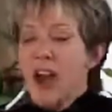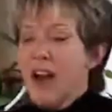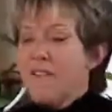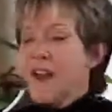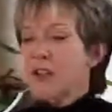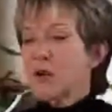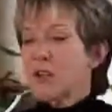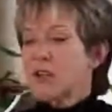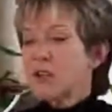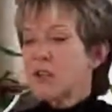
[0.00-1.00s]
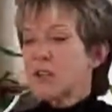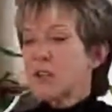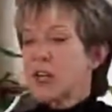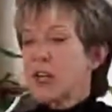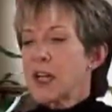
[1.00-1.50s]
I've had questions
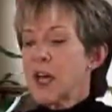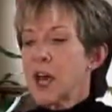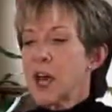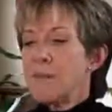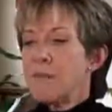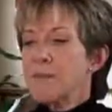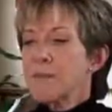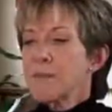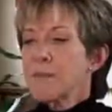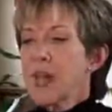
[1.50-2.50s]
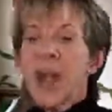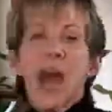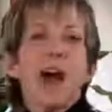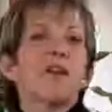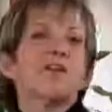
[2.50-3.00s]
like,
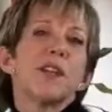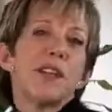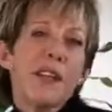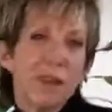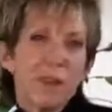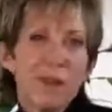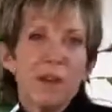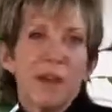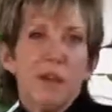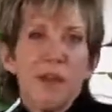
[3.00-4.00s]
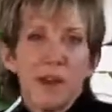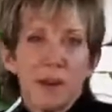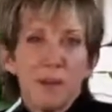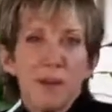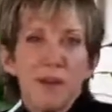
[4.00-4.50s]
how do you send a handwritten note
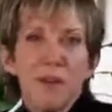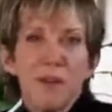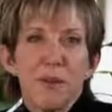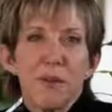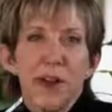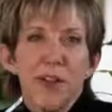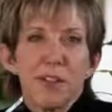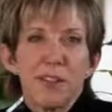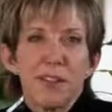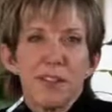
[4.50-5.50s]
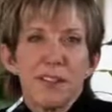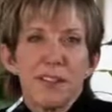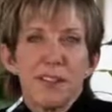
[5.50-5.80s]
without appearing old-fashioned?